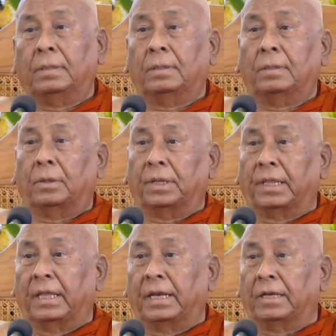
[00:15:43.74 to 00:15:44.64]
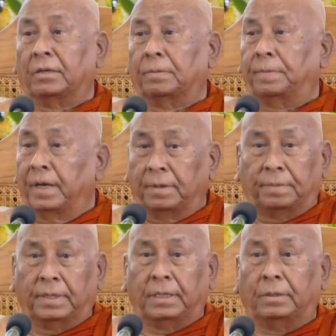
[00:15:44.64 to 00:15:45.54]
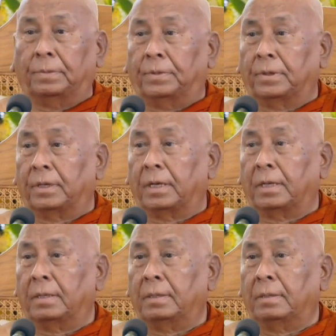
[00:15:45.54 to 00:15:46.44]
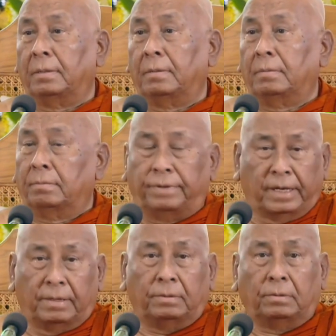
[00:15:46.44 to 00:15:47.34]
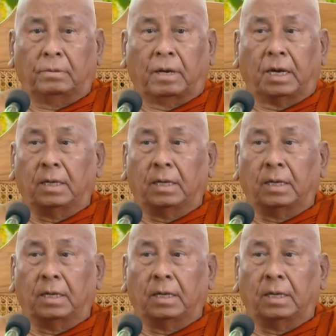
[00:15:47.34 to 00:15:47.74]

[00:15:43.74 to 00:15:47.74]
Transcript: Oh, you did it go pay bill of your pay uber.